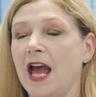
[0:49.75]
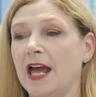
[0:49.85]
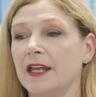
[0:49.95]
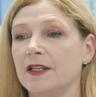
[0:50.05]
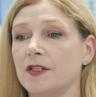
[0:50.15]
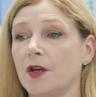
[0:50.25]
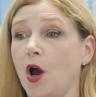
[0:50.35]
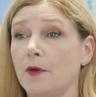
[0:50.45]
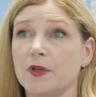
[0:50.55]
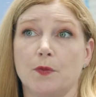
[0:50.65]
and
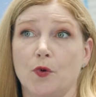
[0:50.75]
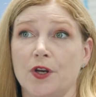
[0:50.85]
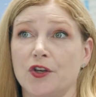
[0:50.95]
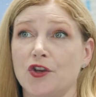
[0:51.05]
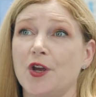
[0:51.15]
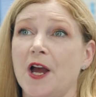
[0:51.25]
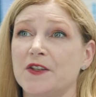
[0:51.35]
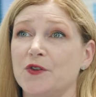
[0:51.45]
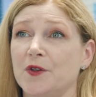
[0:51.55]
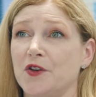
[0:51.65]
I was born in
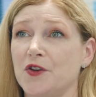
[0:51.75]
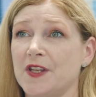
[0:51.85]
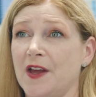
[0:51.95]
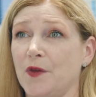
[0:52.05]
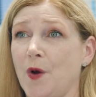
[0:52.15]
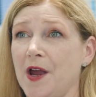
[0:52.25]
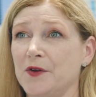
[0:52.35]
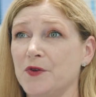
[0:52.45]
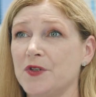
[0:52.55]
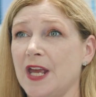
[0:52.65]
Newcastle in New South
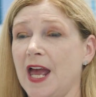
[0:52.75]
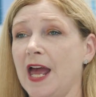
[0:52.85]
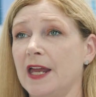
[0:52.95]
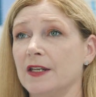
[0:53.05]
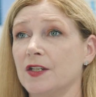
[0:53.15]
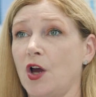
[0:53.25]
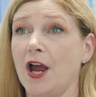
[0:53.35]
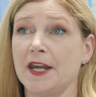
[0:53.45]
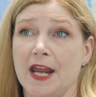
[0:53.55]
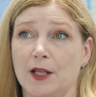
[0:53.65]
Wales and
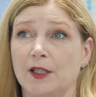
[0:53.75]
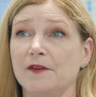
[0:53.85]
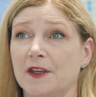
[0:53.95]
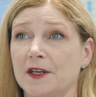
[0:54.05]
I now live